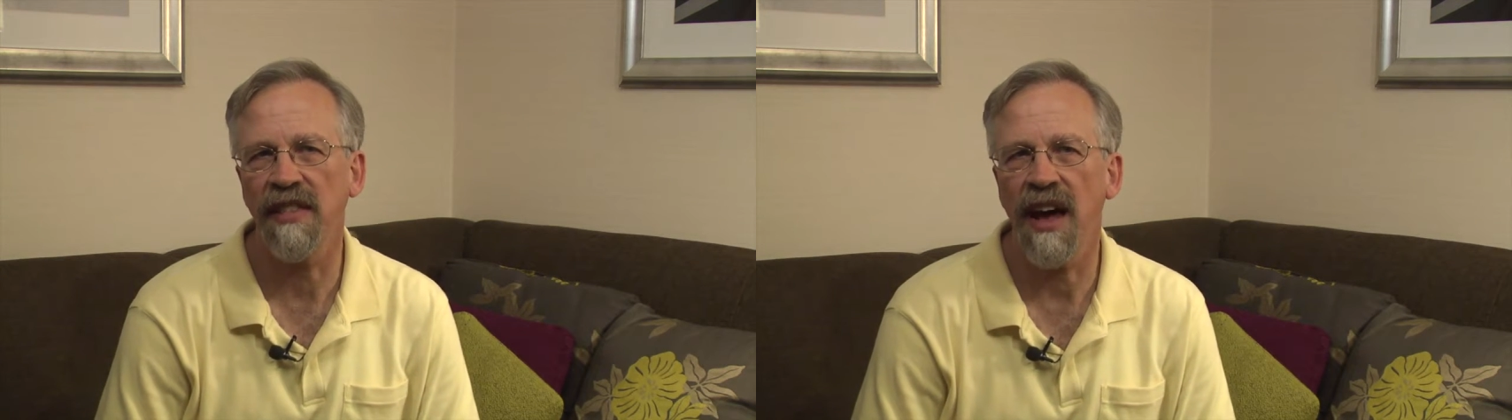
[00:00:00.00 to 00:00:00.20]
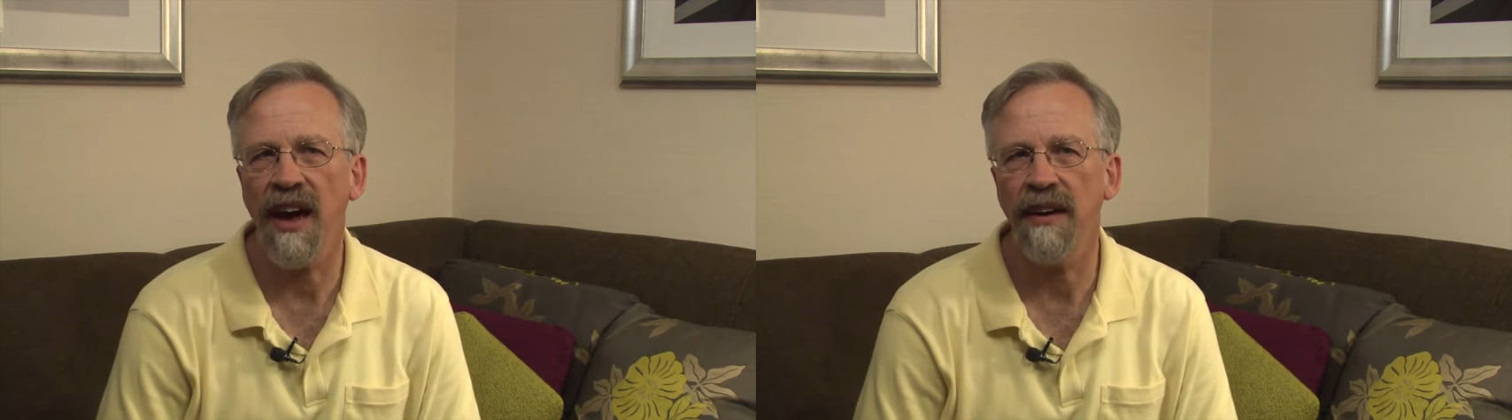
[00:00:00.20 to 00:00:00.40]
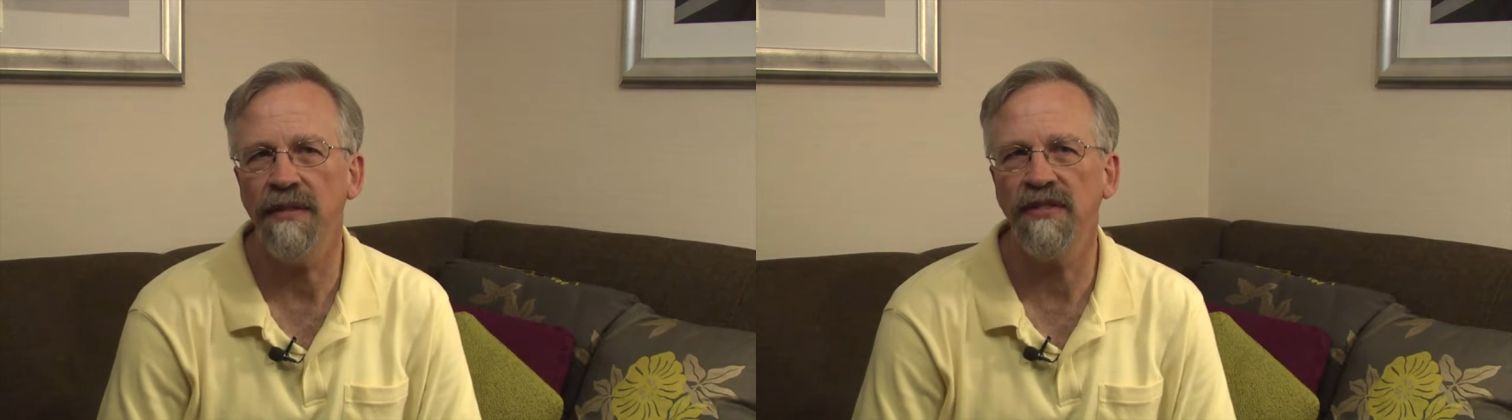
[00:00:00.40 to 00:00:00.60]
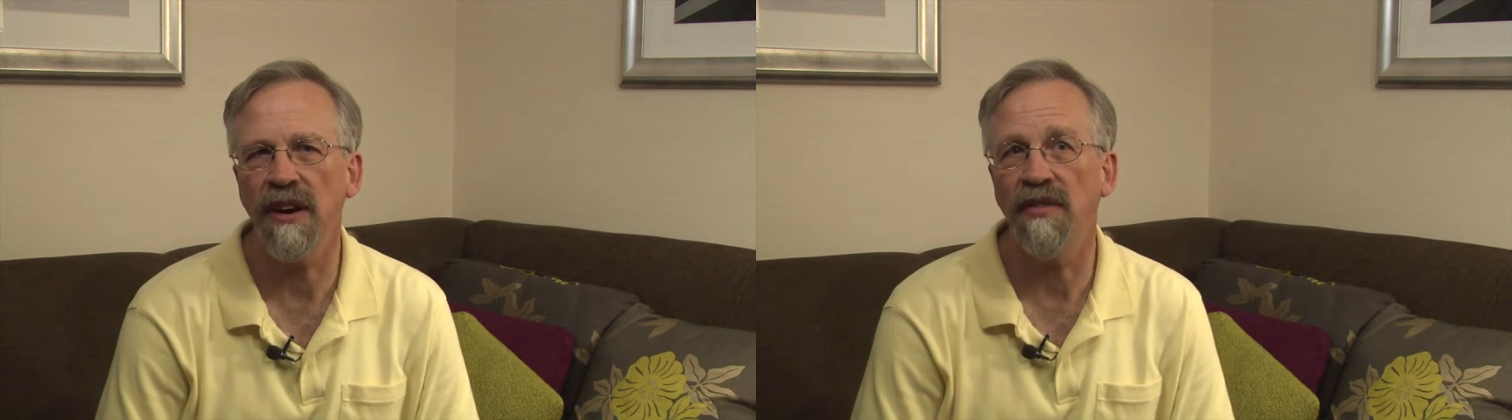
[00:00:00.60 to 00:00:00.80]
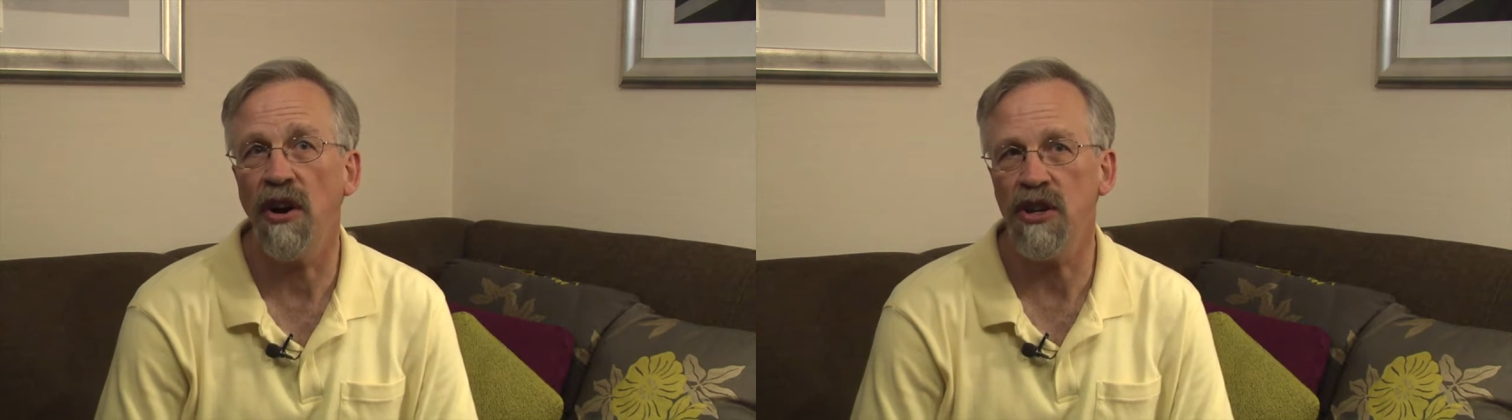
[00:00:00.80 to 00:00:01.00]
lives
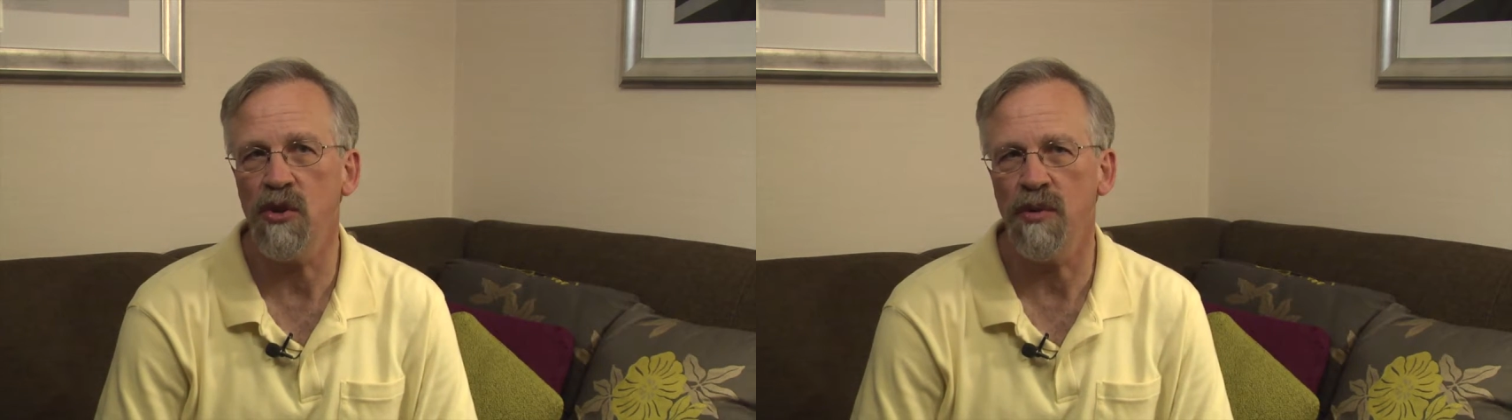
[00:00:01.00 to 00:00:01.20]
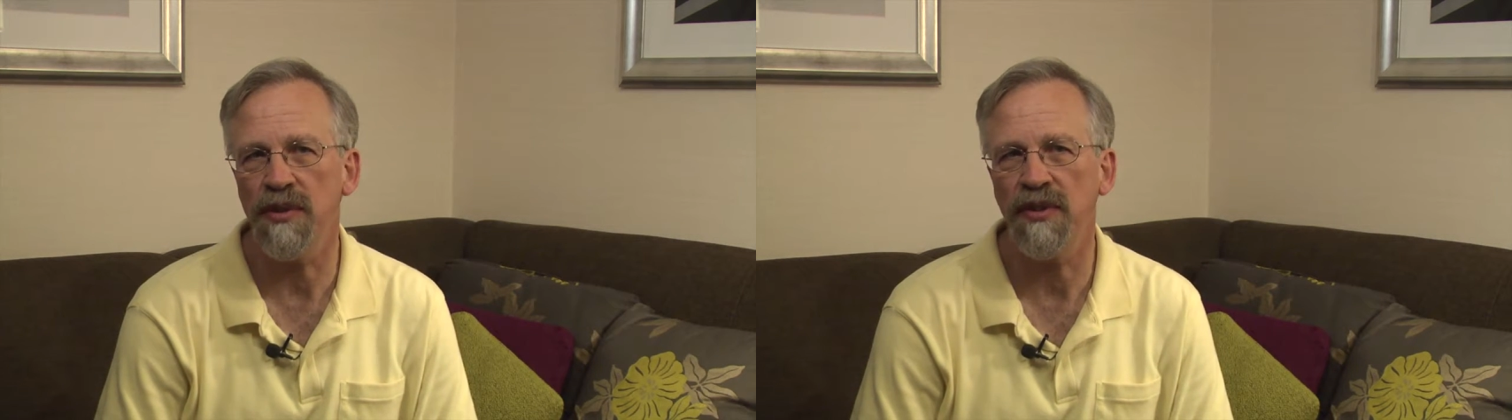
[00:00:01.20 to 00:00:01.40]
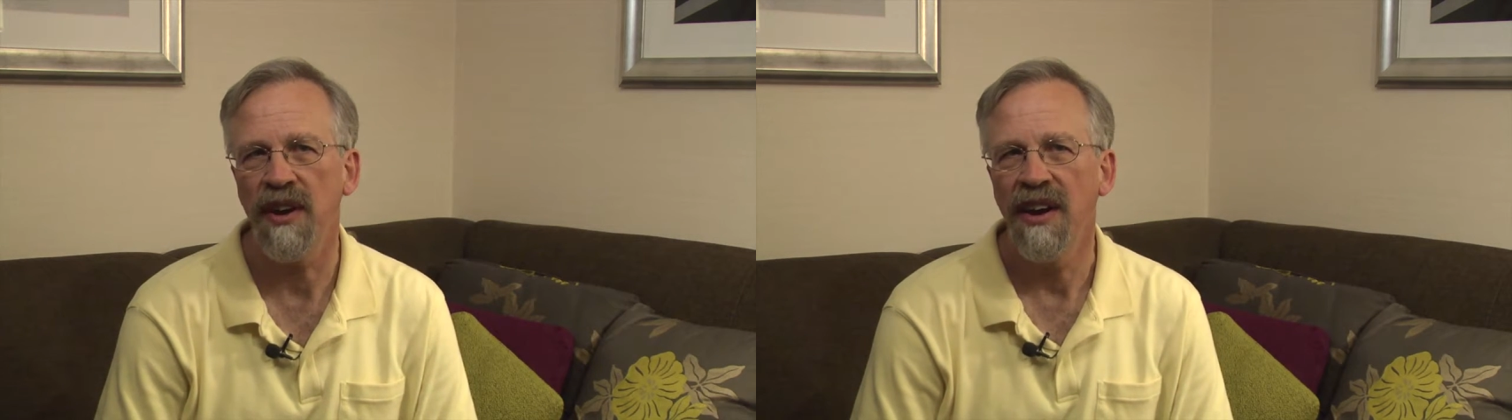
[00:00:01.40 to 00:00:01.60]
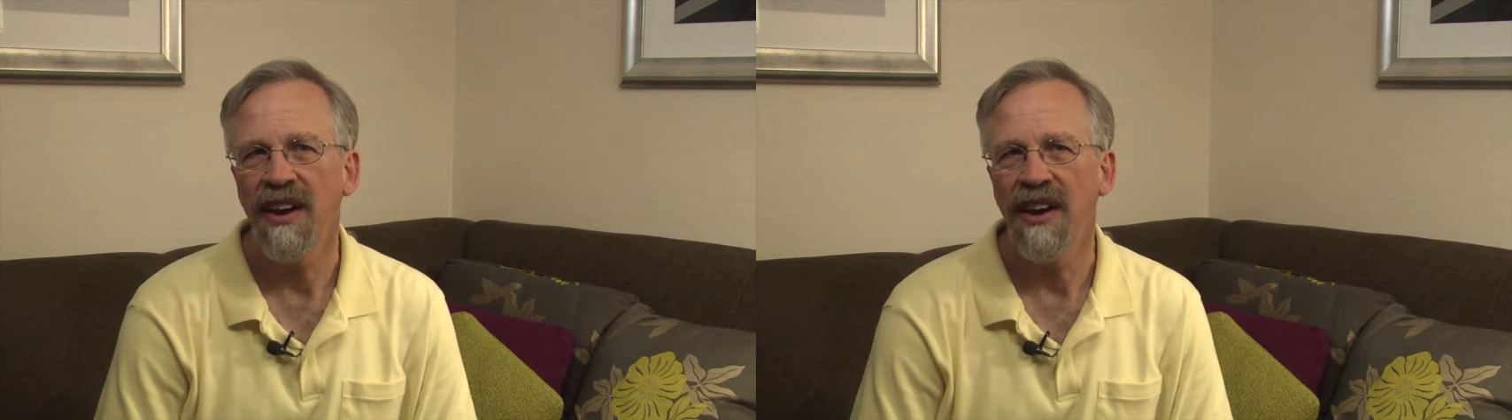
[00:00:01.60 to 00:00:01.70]
of our youth